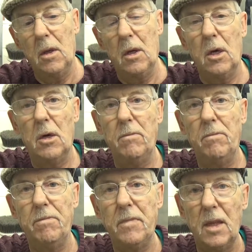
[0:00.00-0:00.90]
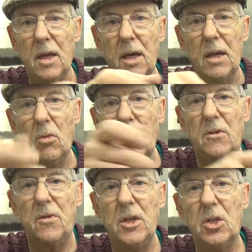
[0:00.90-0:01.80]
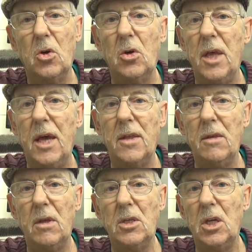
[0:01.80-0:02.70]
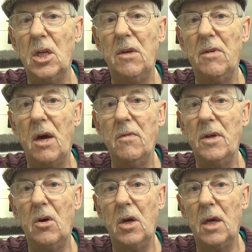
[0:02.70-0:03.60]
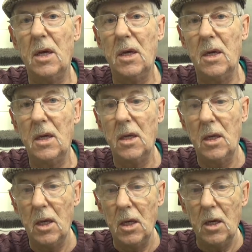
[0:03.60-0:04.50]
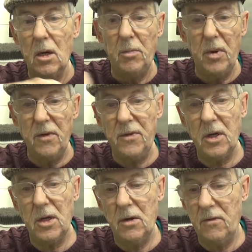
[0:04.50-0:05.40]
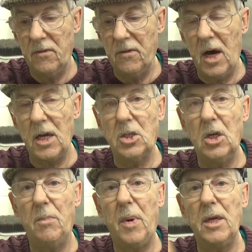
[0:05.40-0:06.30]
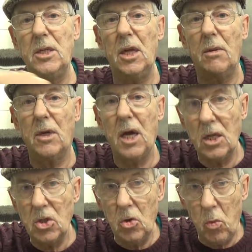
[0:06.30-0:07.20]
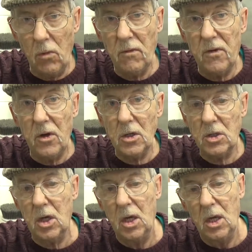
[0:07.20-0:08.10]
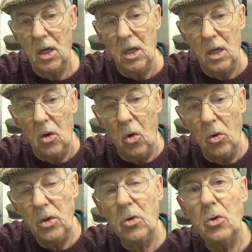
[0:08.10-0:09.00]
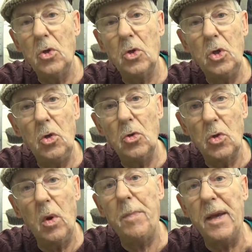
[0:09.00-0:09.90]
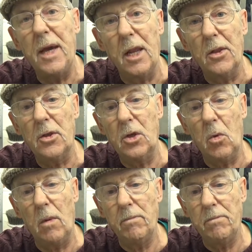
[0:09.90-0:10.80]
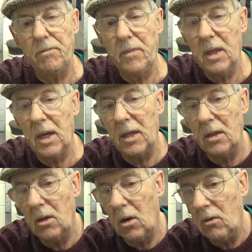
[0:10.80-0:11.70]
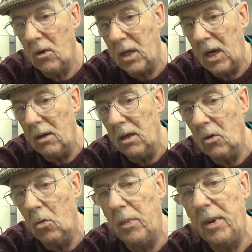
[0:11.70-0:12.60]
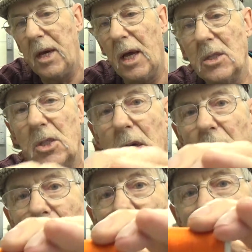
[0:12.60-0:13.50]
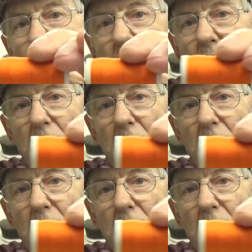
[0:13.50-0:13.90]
And when it's finished doing that, then that's it. Leave it overnight. But if you're going to varnish it, paint it up the colours you want first, or you can just use the whipping colour that you want. And I've got a couple of little whipping colours here I use,